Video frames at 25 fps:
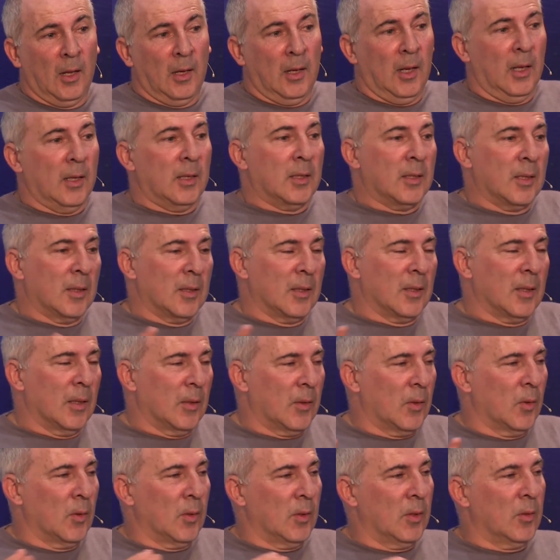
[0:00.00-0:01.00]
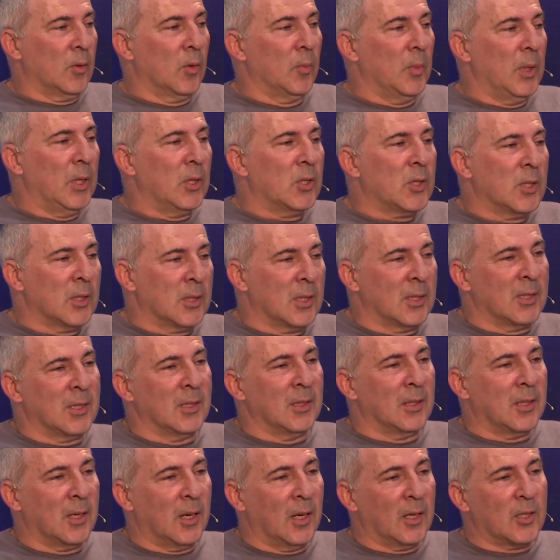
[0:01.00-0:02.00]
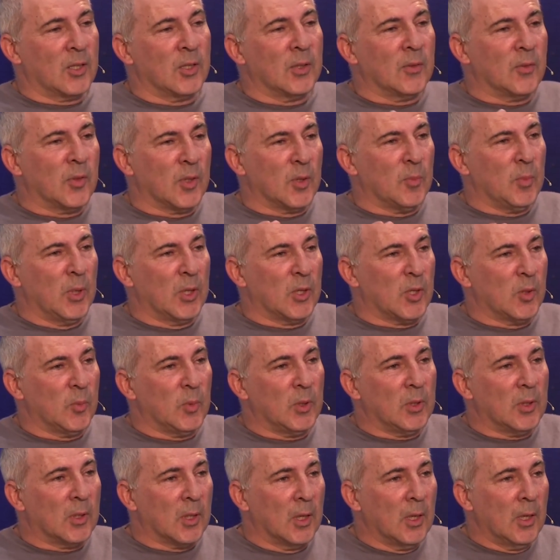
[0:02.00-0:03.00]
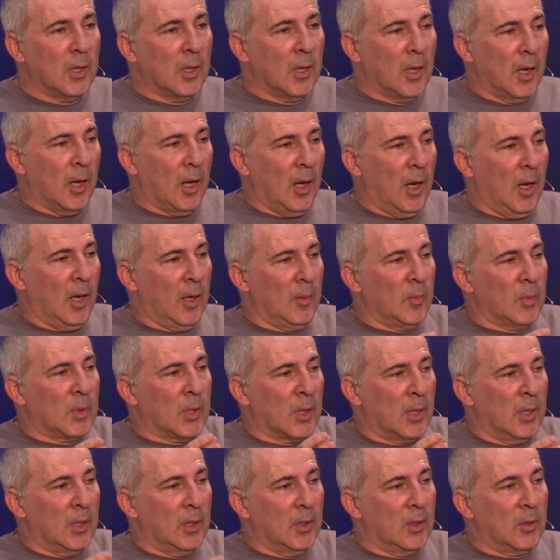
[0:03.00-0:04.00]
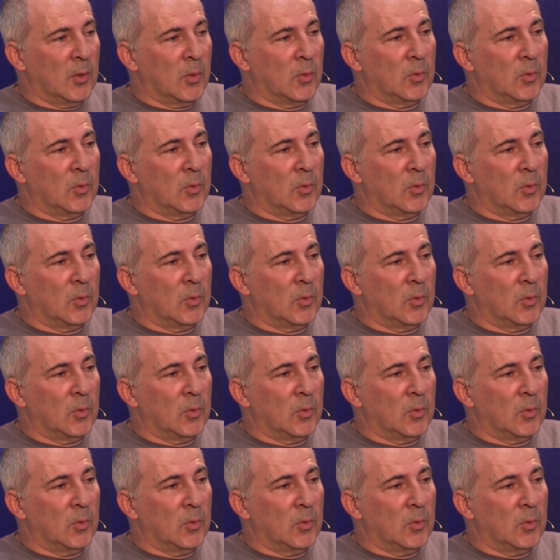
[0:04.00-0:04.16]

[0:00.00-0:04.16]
Like you mentioned, this interaction-free measurement, I'm trying